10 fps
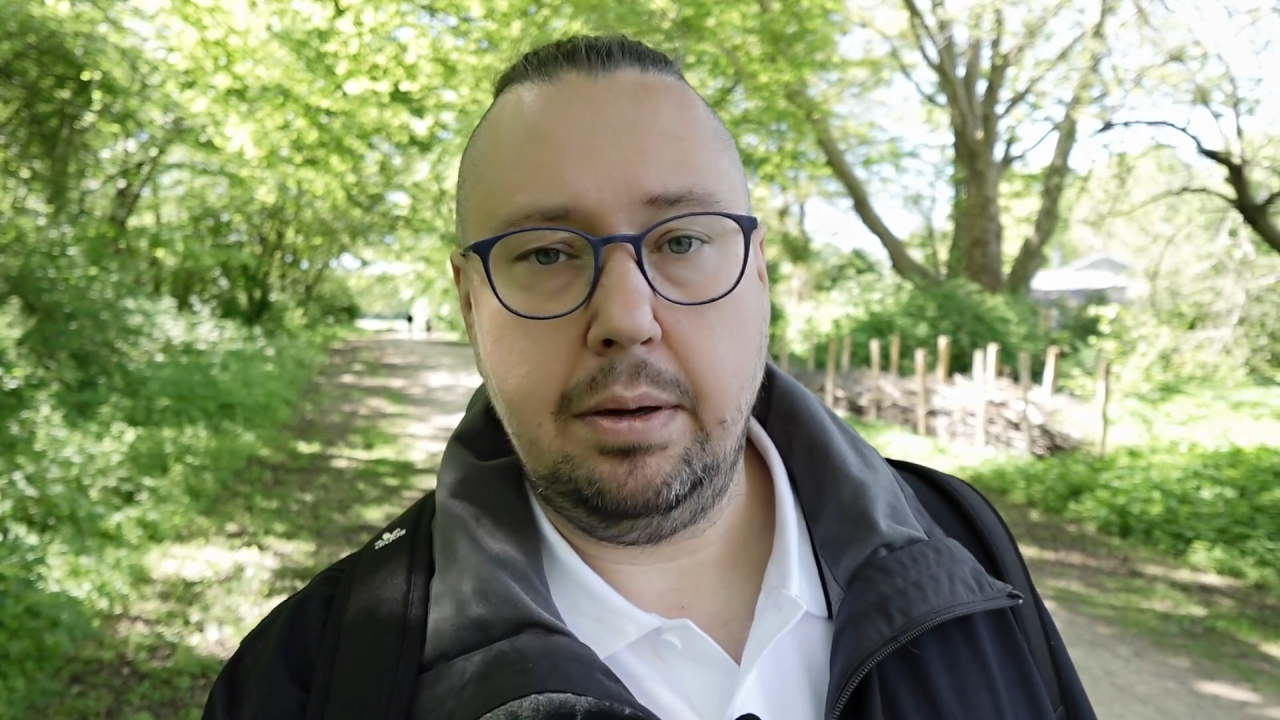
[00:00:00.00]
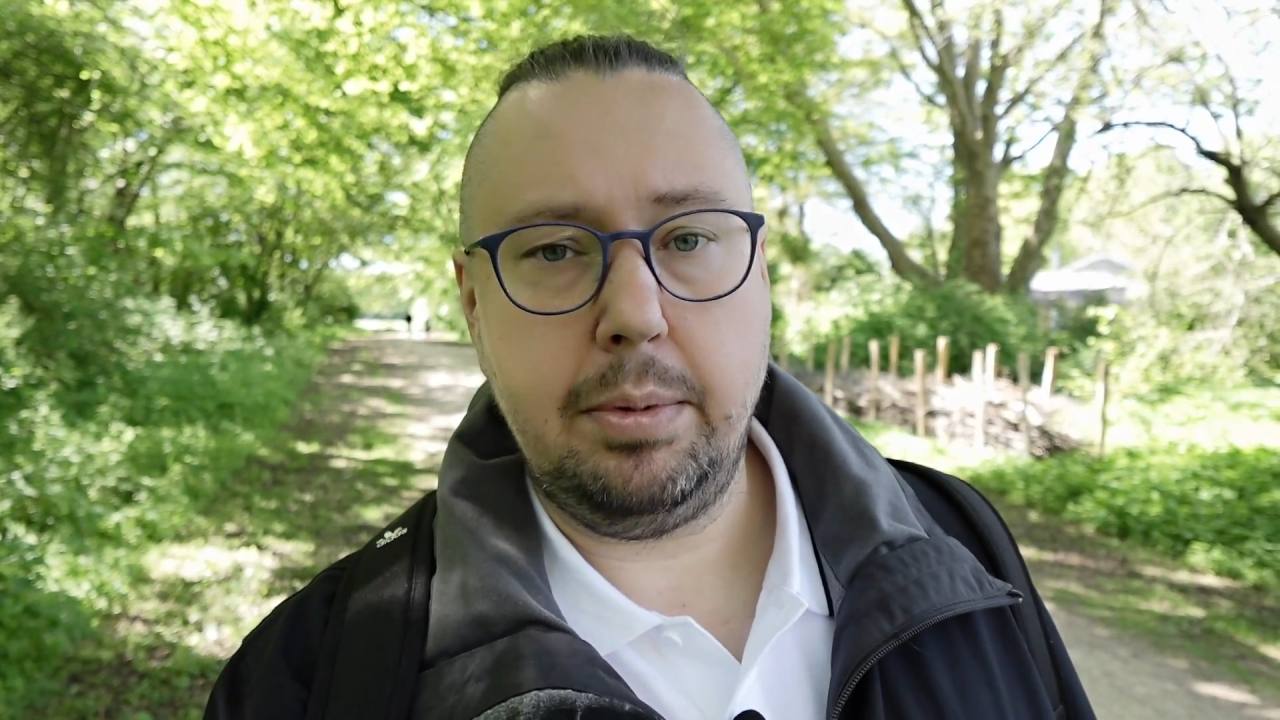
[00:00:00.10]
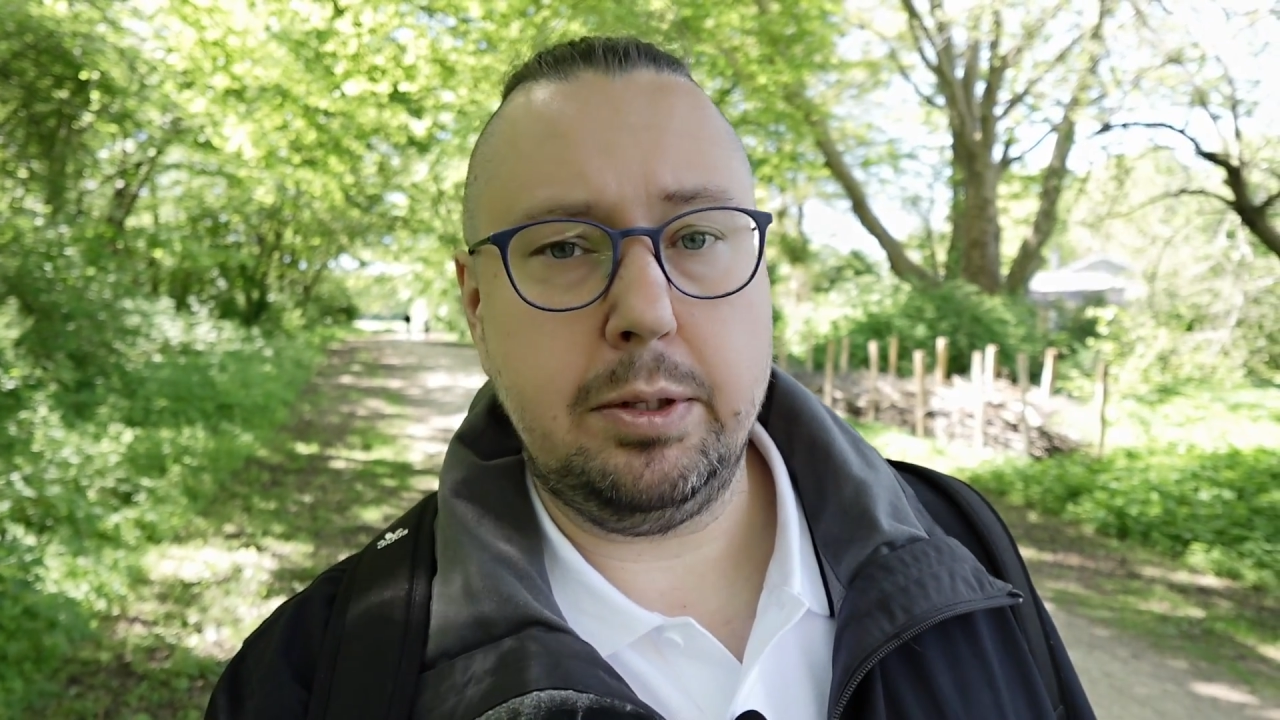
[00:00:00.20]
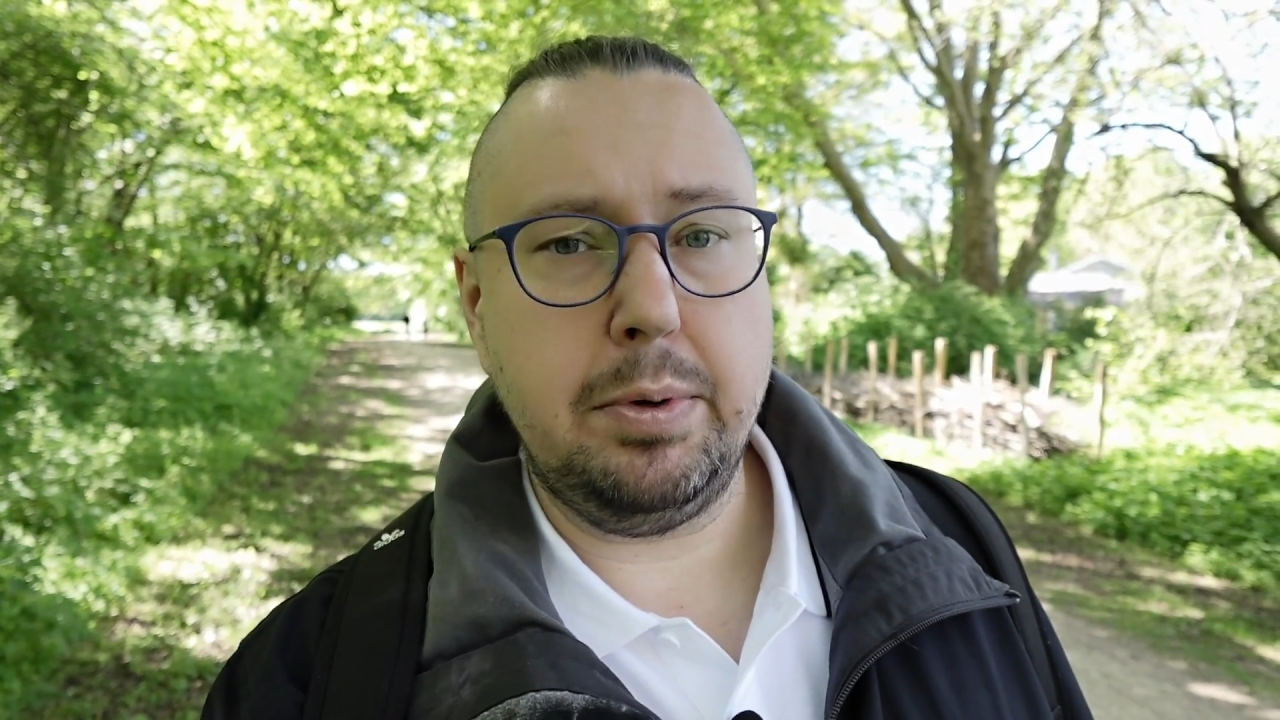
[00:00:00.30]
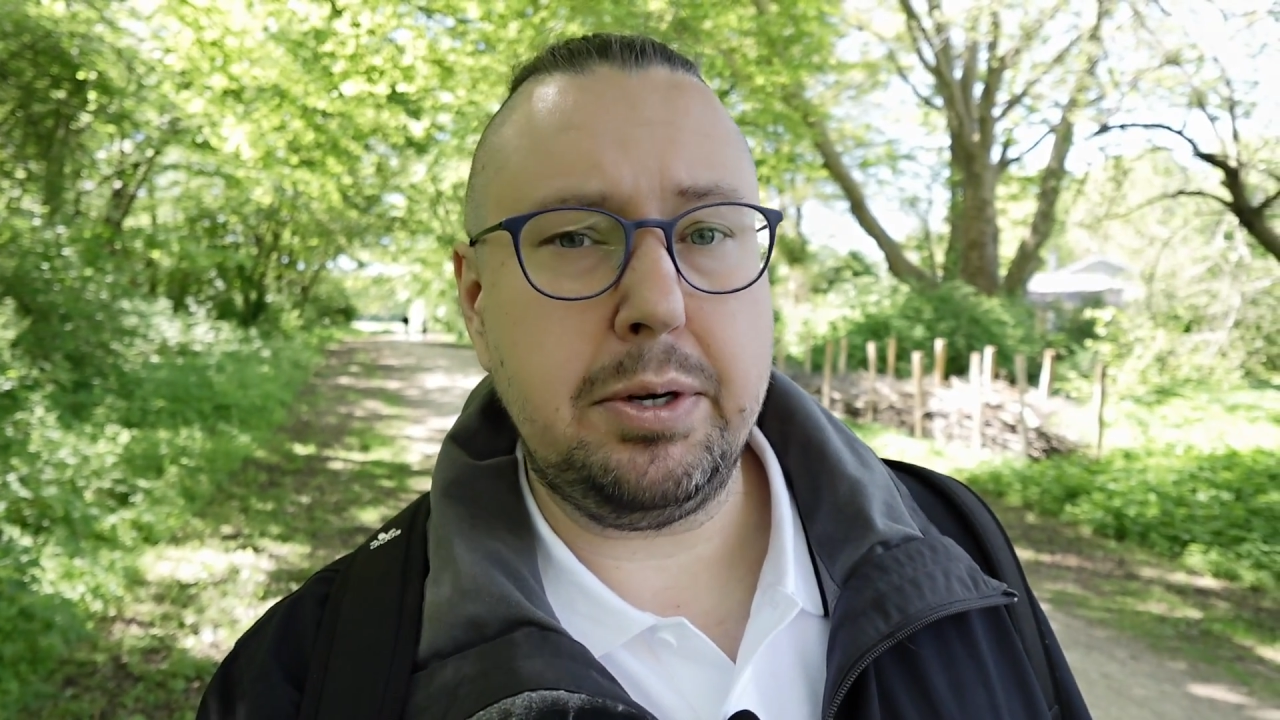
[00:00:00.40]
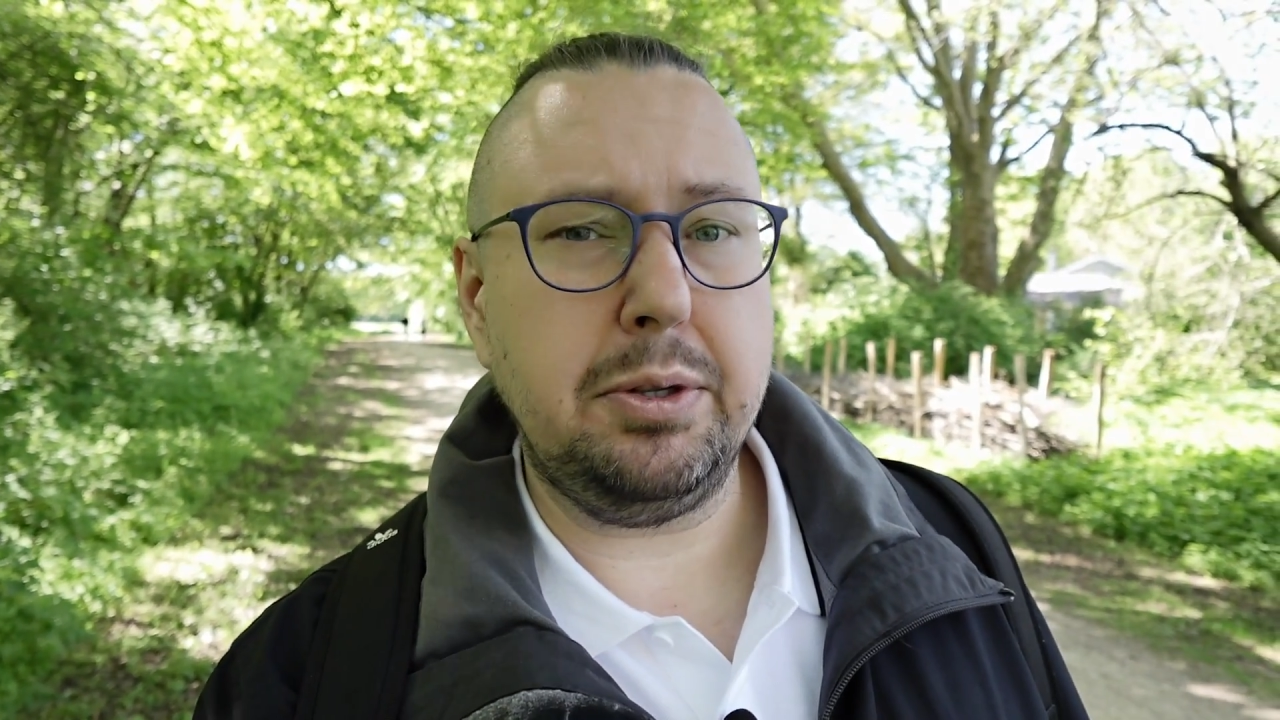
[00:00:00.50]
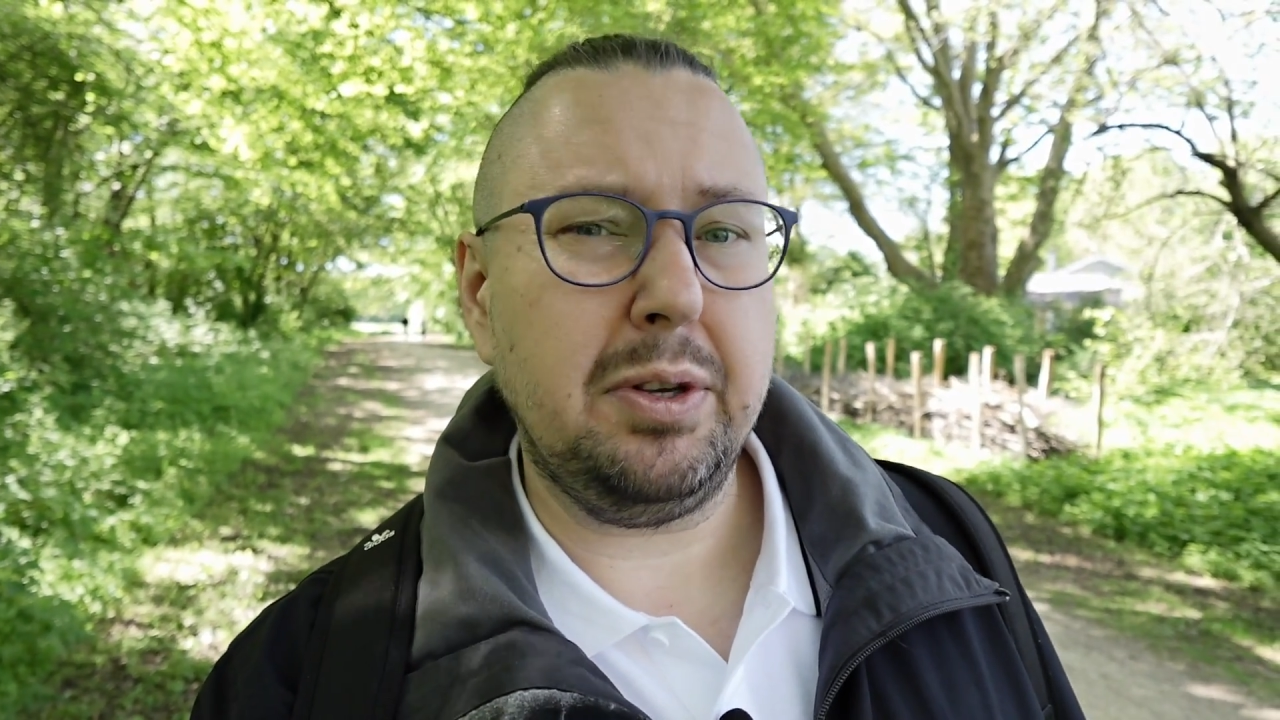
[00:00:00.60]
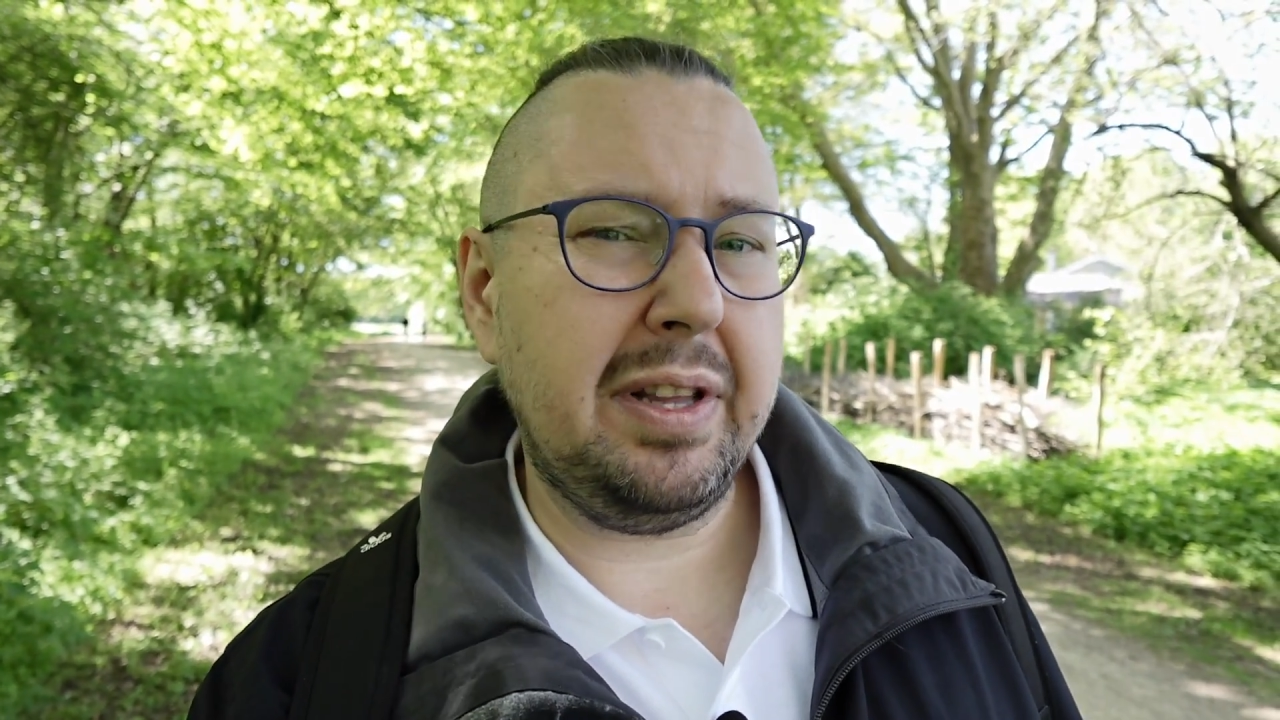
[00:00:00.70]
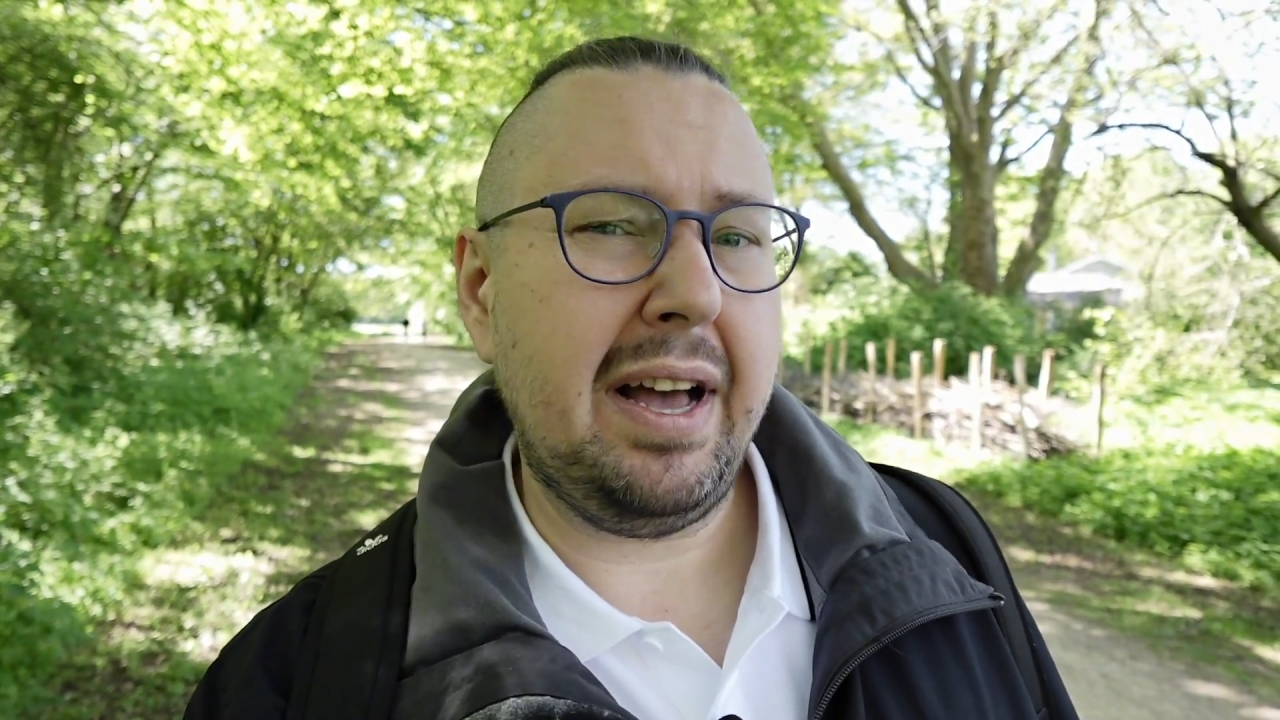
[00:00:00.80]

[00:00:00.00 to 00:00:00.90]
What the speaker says: but where you don't